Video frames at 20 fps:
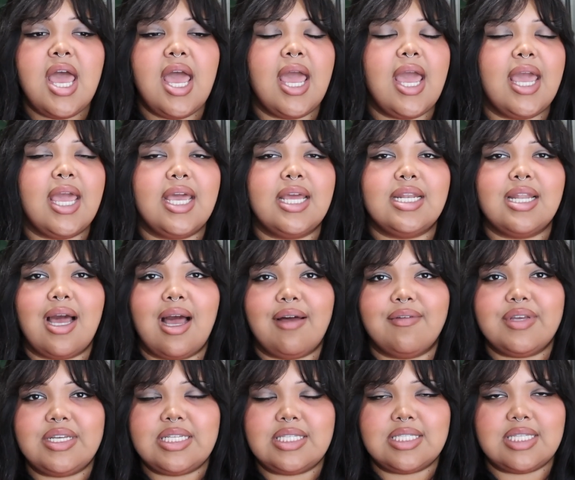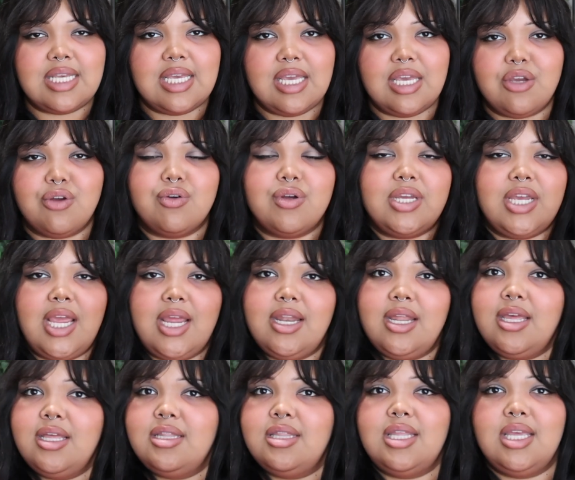and obviously
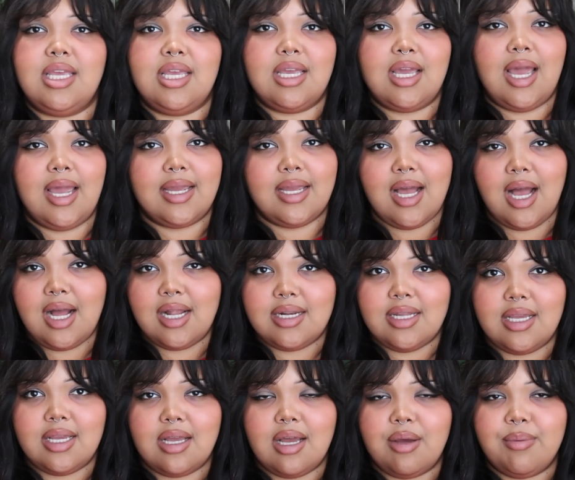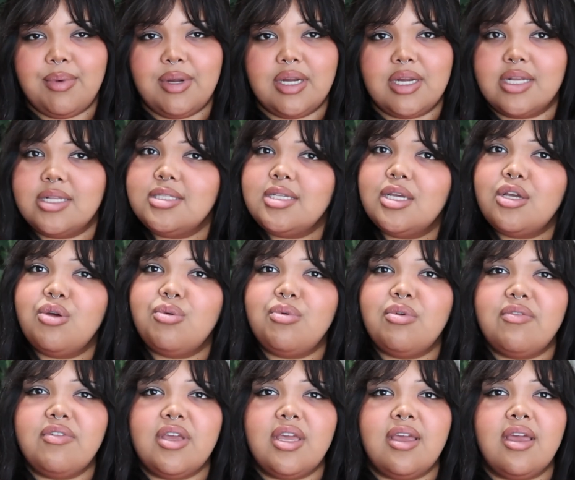created the iconic American Psycho
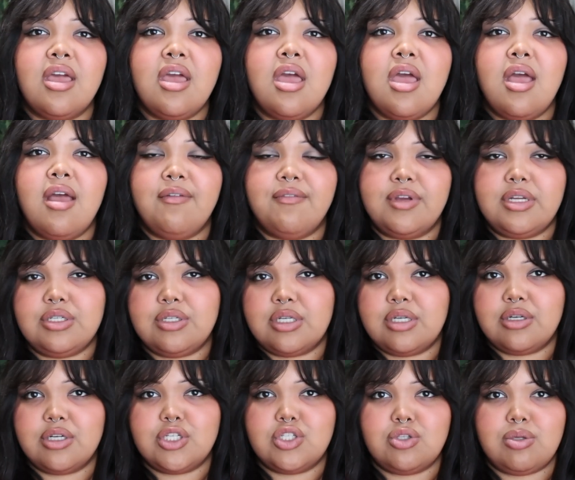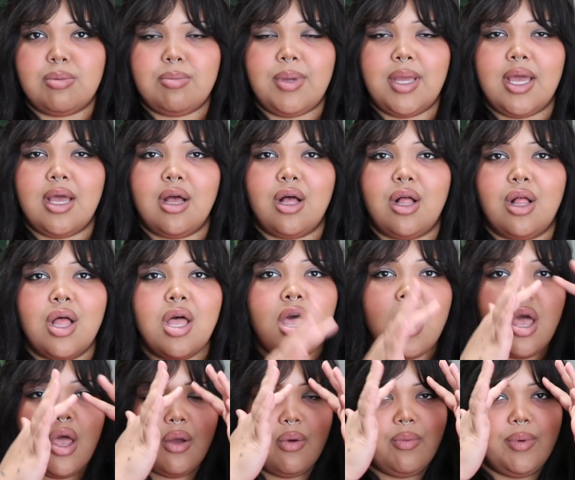movie featuring Christian Bale,
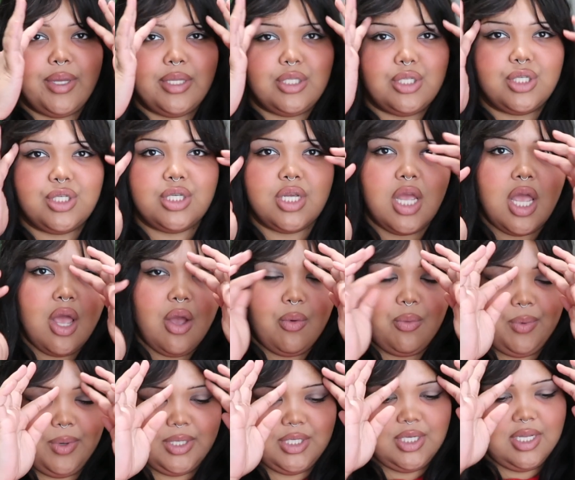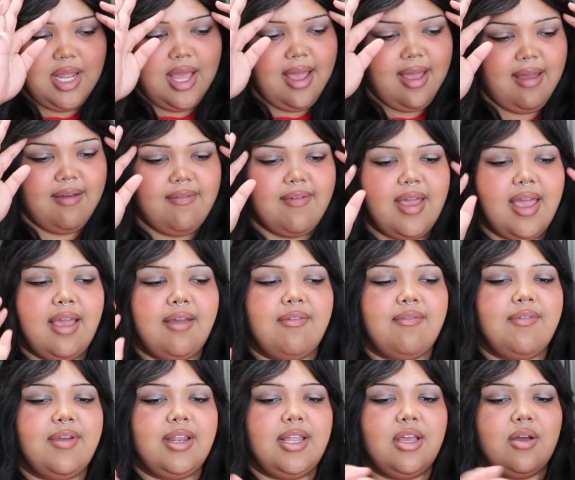which we should have a
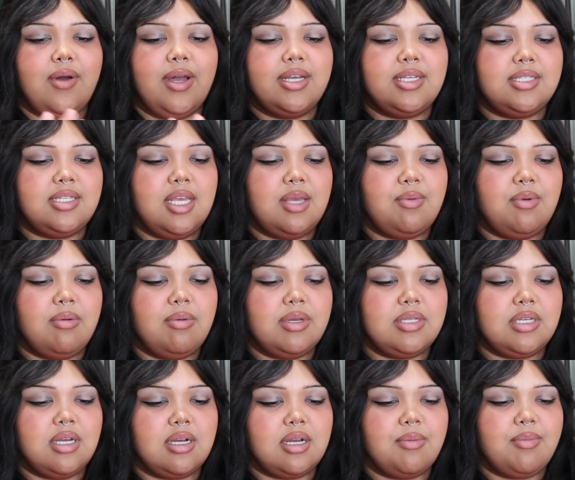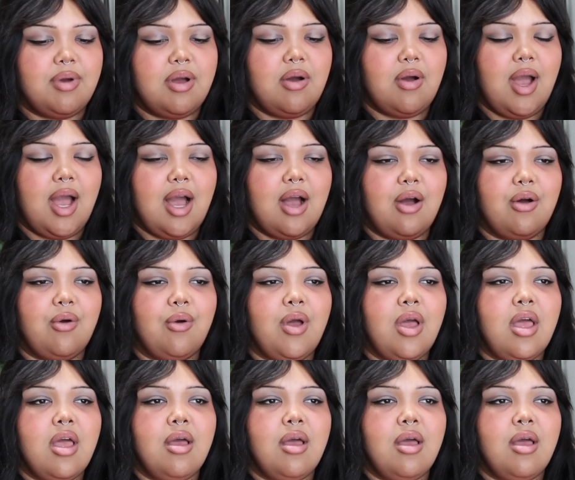video essay where we talk about how